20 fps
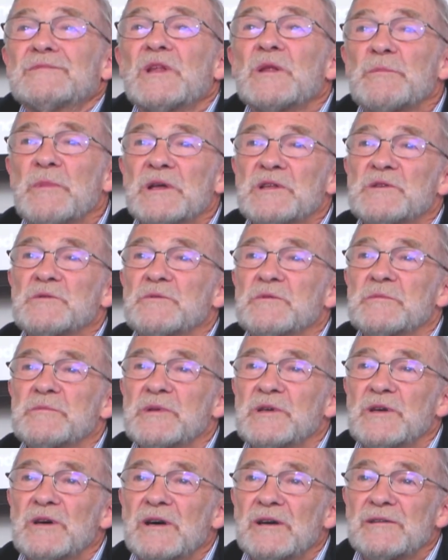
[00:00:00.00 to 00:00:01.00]
the bets would
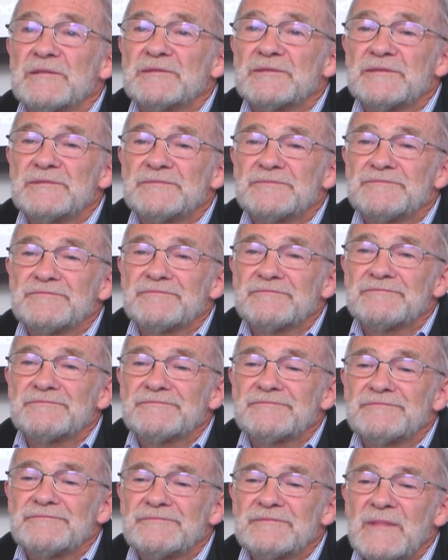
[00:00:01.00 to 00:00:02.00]
be off.
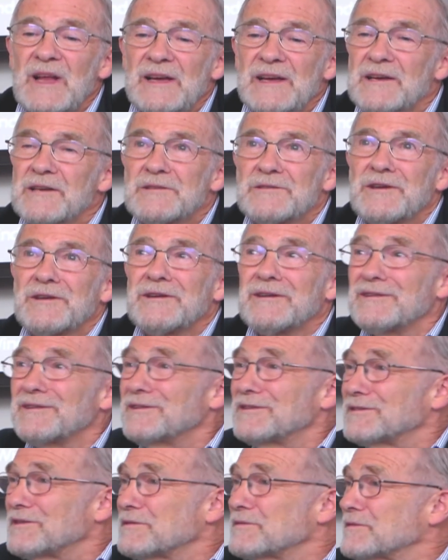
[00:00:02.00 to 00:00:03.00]
He said a
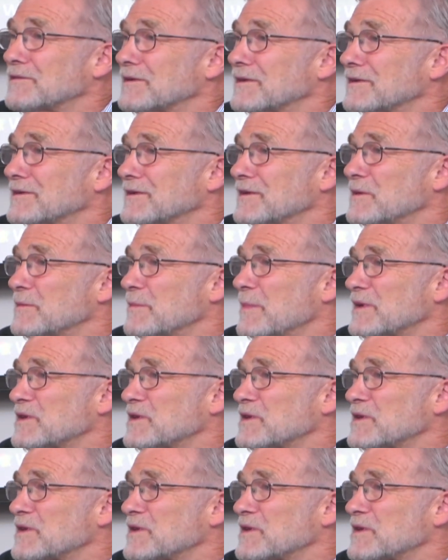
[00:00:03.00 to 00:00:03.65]
little differently than